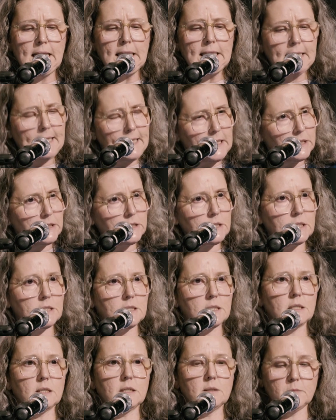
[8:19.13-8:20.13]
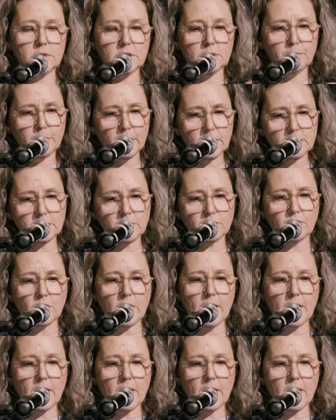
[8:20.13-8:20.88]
legal systems, bills of